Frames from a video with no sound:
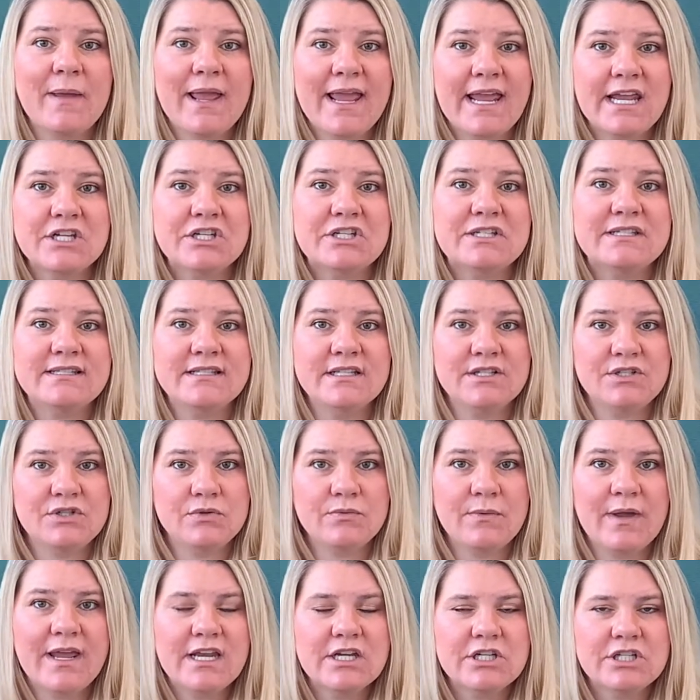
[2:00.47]
patient
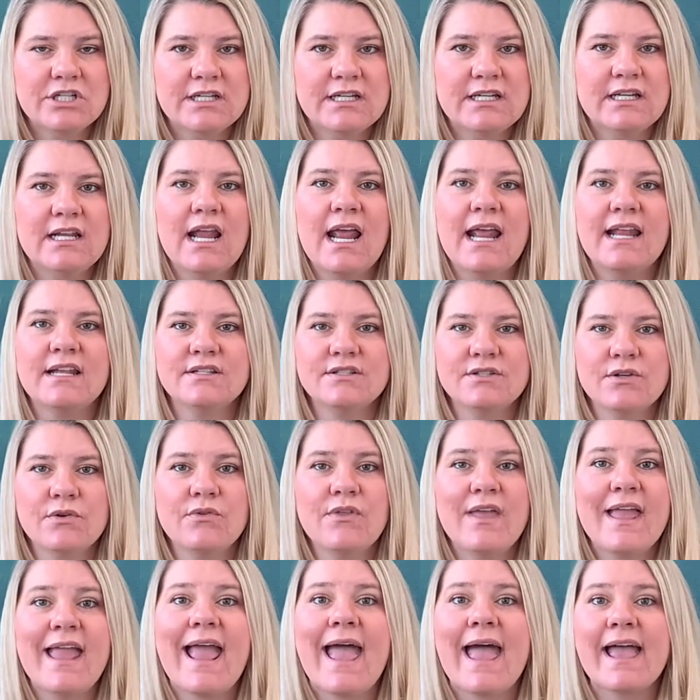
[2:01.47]
situation, and so
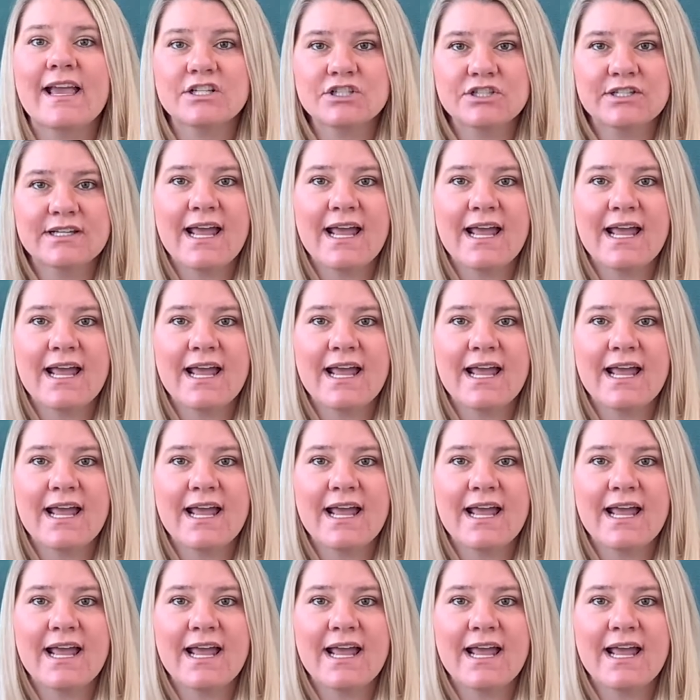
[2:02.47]
they actually